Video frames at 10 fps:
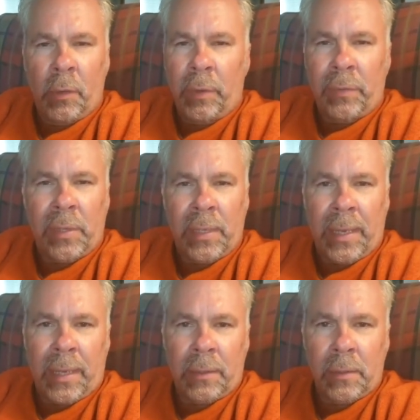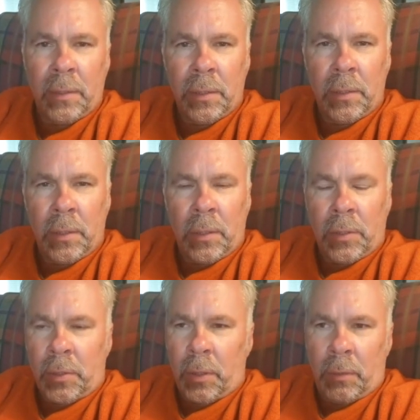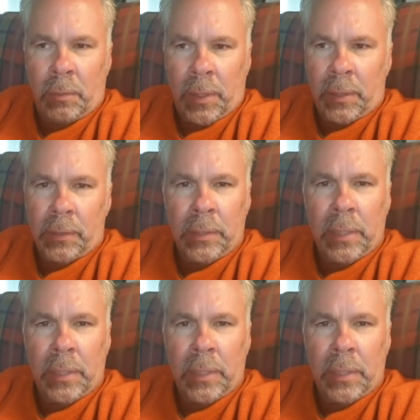We've seen that so